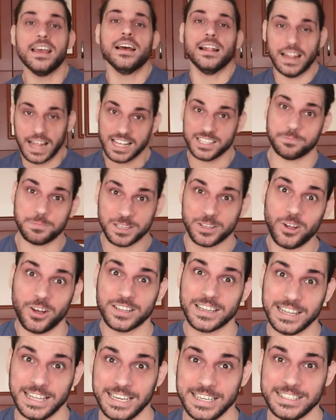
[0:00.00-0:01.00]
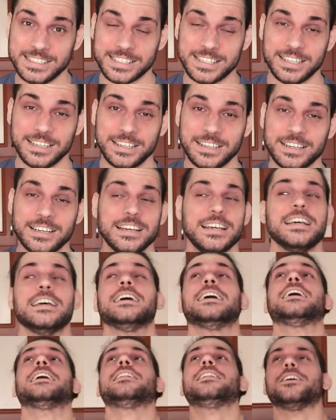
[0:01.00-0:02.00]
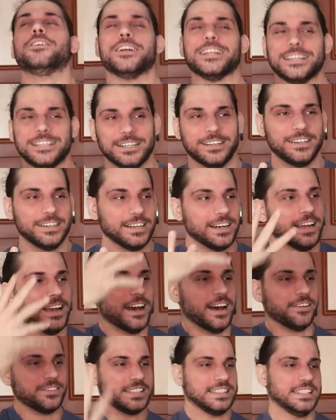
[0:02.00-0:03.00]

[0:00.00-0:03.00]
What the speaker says: Last but not least, the return of